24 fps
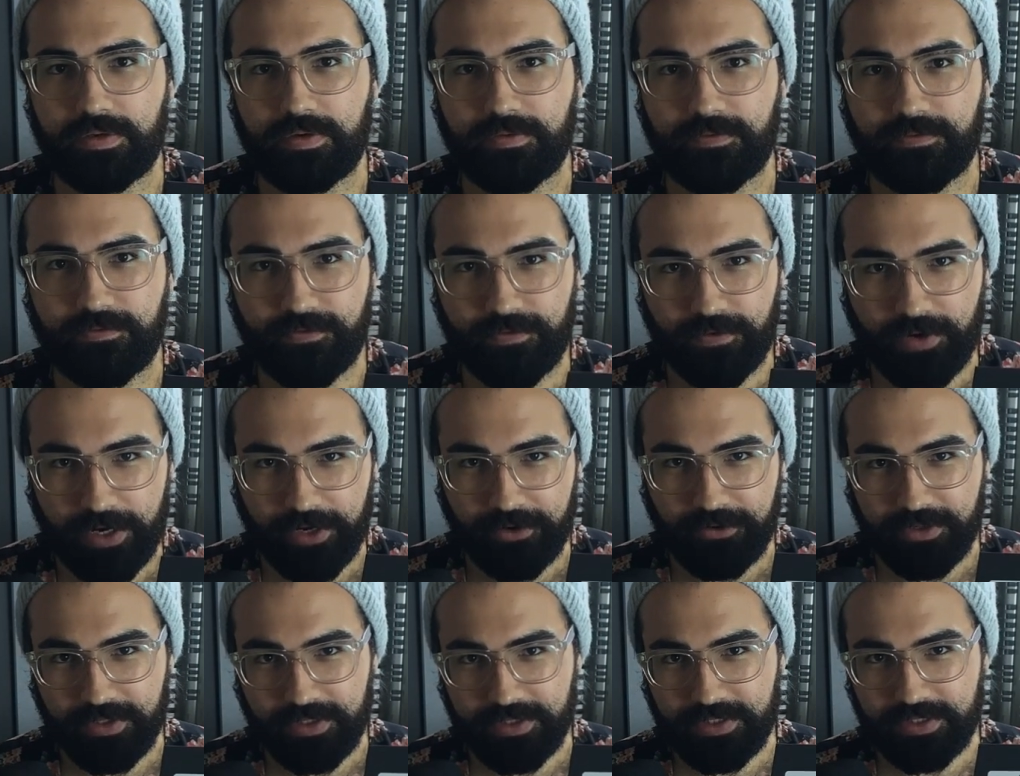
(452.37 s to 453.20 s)

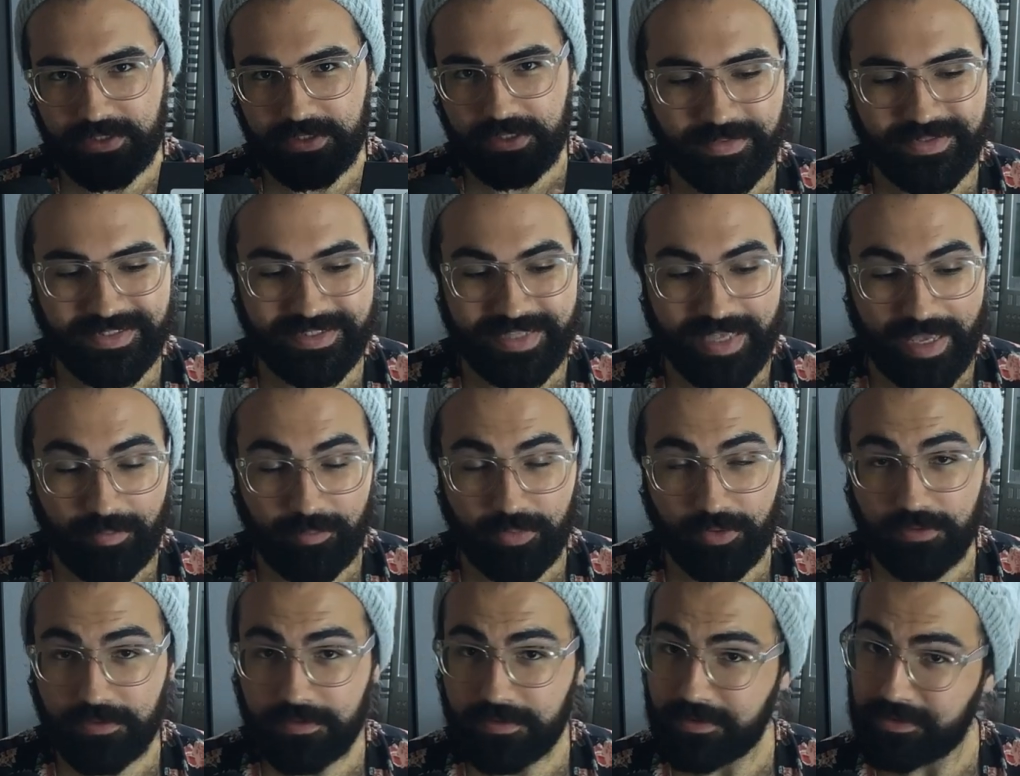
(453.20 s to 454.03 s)
fragrance
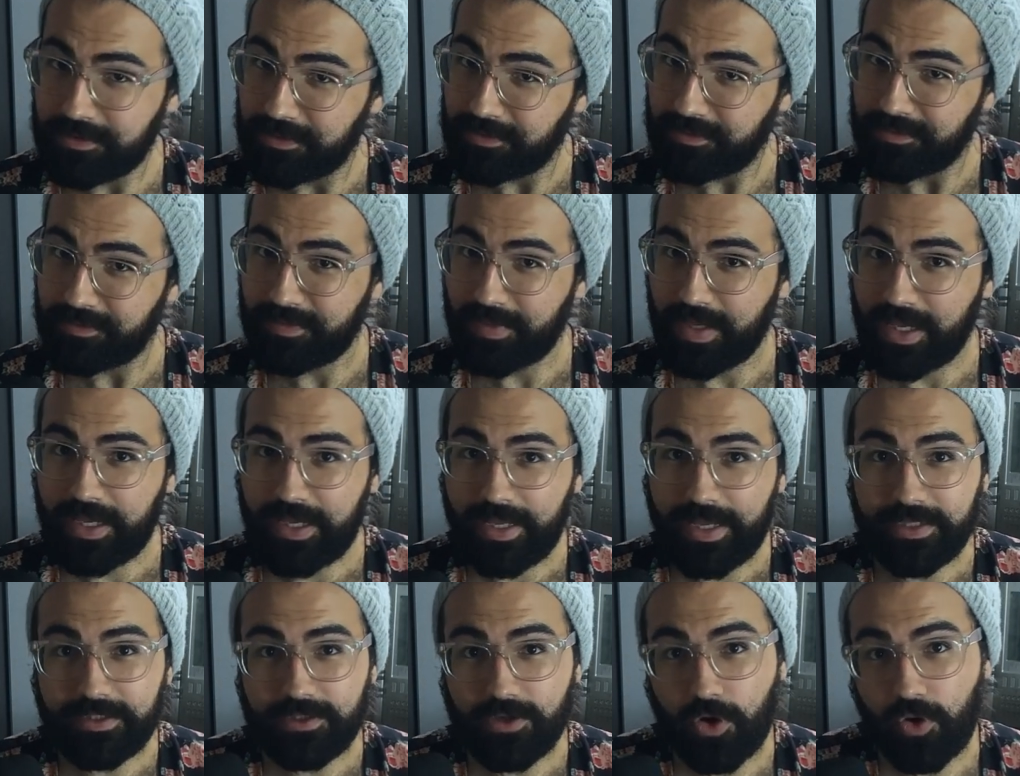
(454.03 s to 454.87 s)
samples.
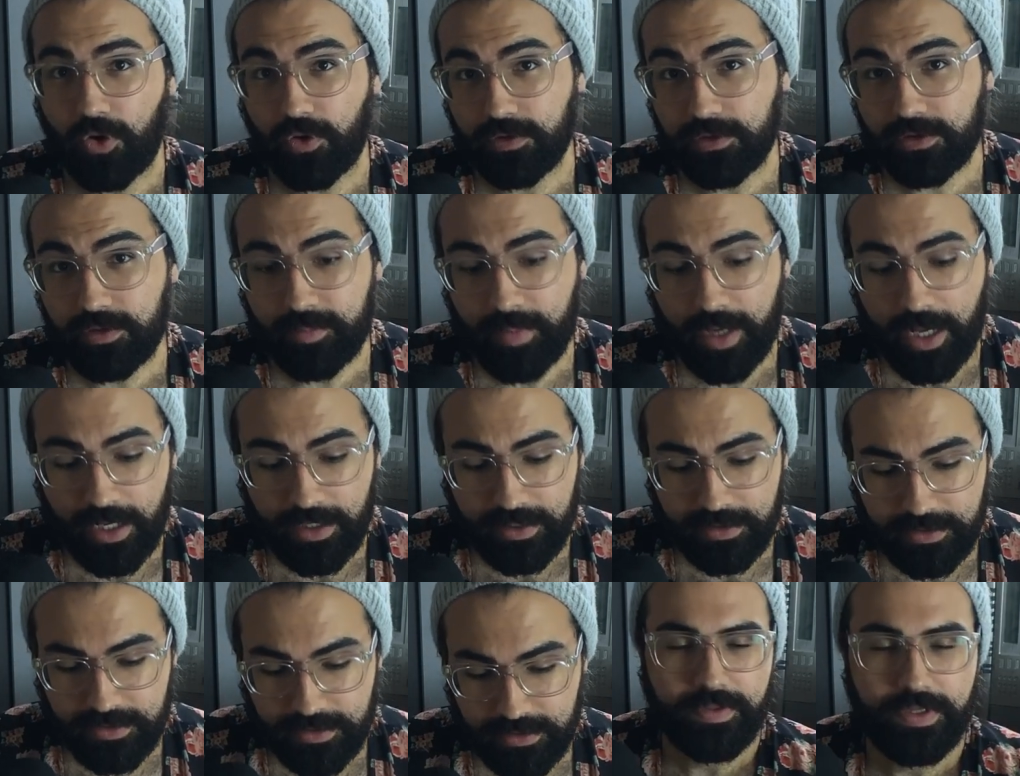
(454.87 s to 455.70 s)
It's a whole little
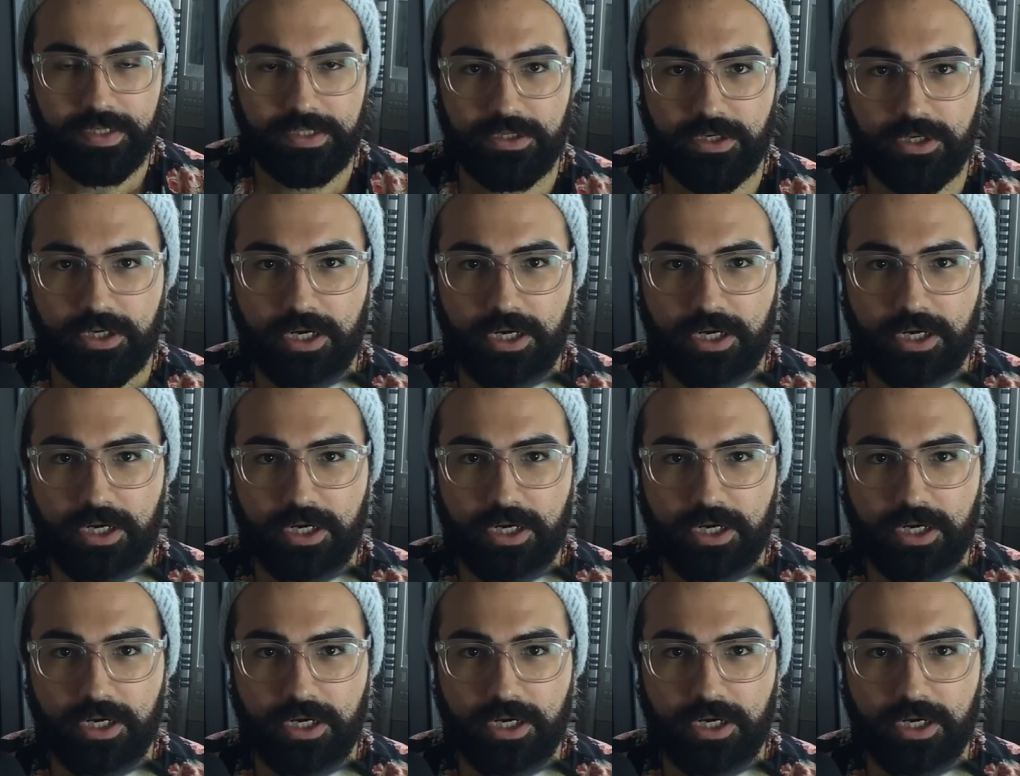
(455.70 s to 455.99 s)
box. These are